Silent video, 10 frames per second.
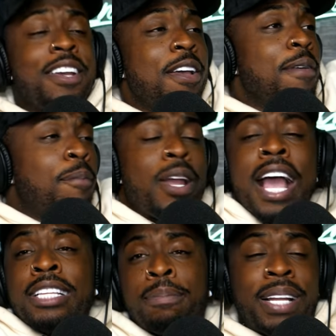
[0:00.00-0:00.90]
And
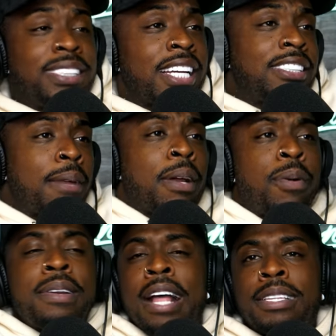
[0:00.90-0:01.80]
we got the PlayStation. I'm
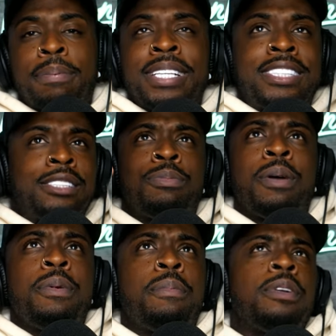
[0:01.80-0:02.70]
like, we not the PlayStation.
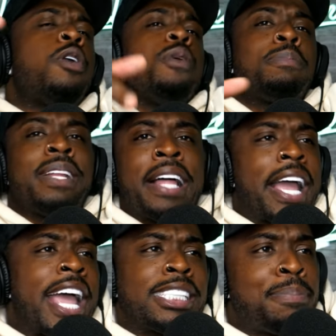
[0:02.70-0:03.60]
We, we, no, we were playing
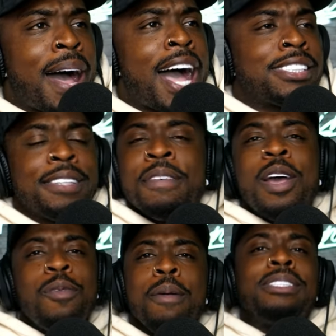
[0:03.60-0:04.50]
like Xbox. And
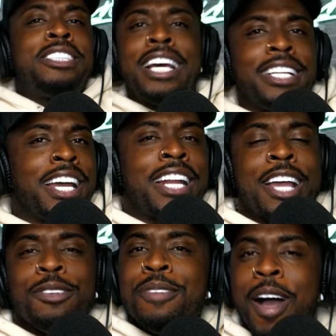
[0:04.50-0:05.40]
we was chilling.
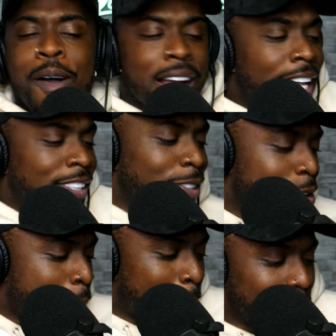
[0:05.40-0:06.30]
Like, you know, I got the
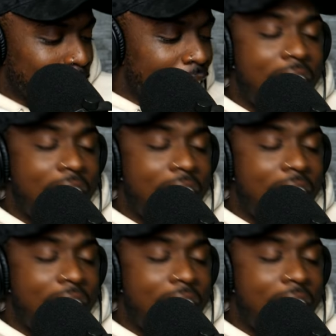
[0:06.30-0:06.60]
little...